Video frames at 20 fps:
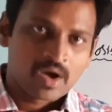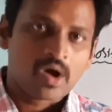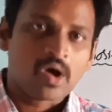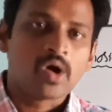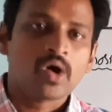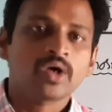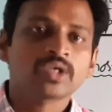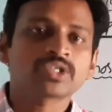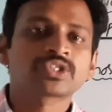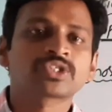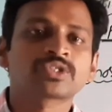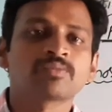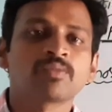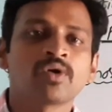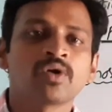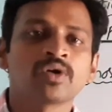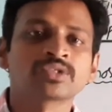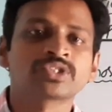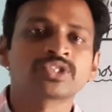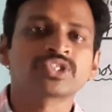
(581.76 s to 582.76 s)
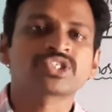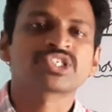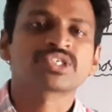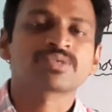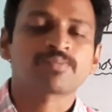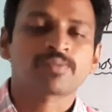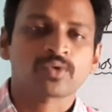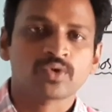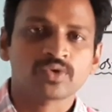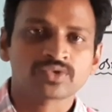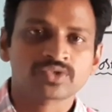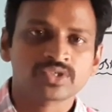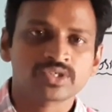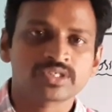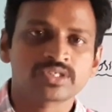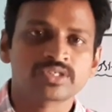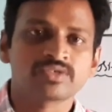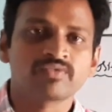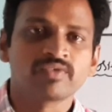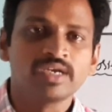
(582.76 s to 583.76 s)
osmosis
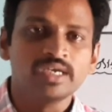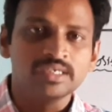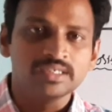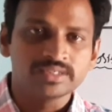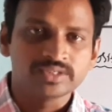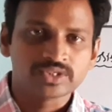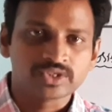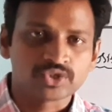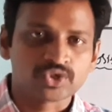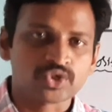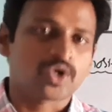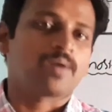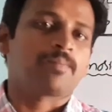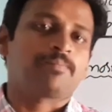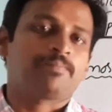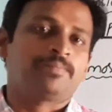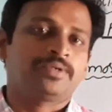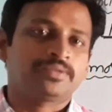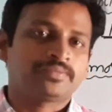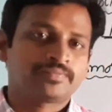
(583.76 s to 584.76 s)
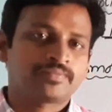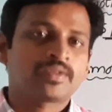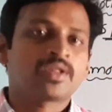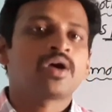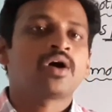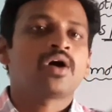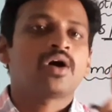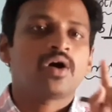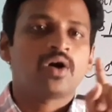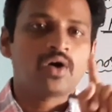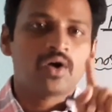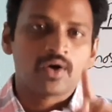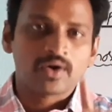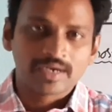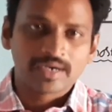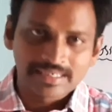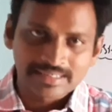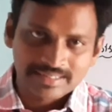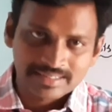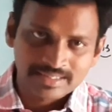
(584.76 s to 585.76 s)
process will stop,
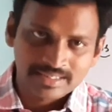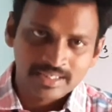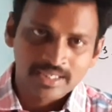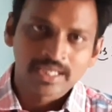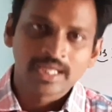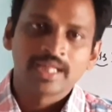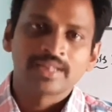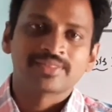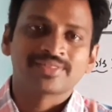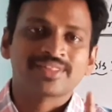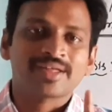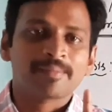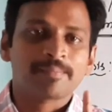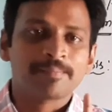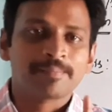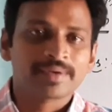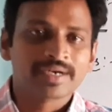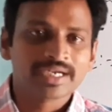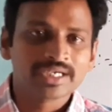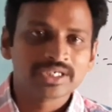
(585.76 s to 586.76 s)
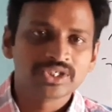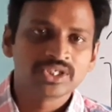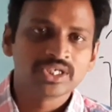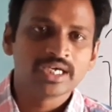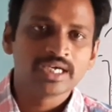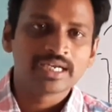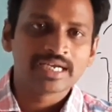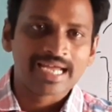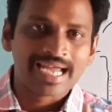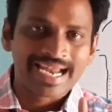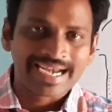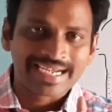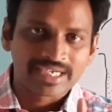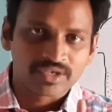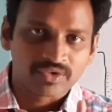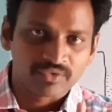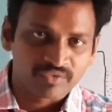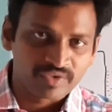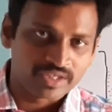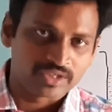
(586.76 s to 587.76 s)
or else the pressure
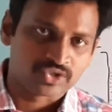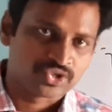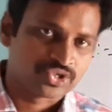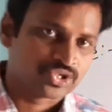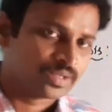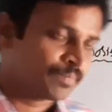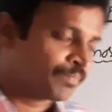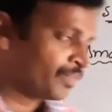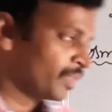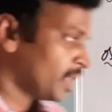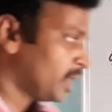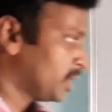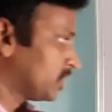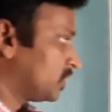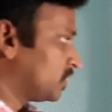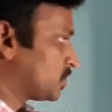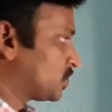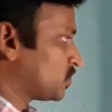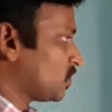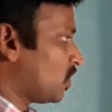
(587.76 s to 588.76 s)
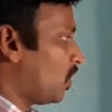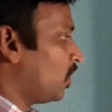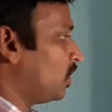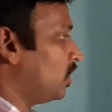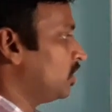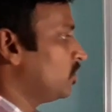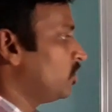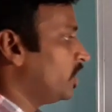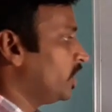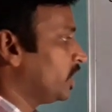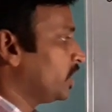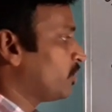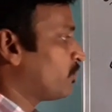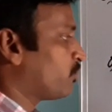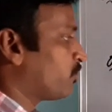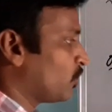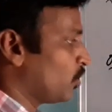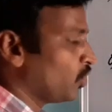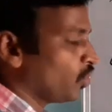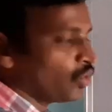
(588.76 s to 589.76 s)
at which the
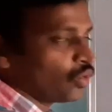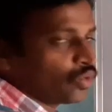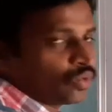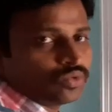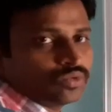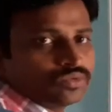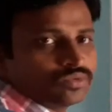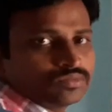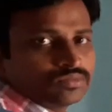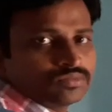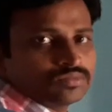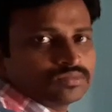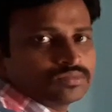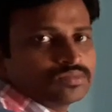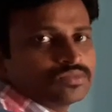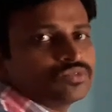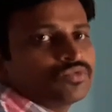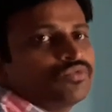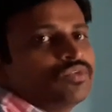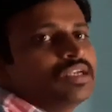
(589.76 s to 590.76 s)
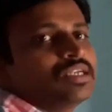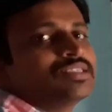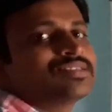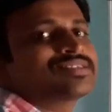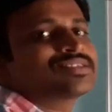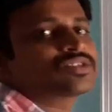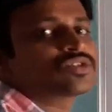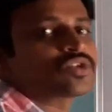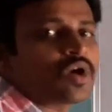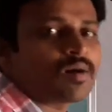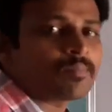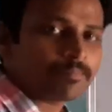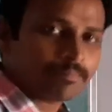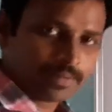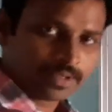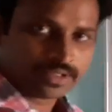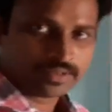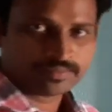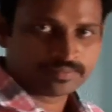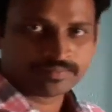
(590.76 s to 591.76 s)
solvent flow will stop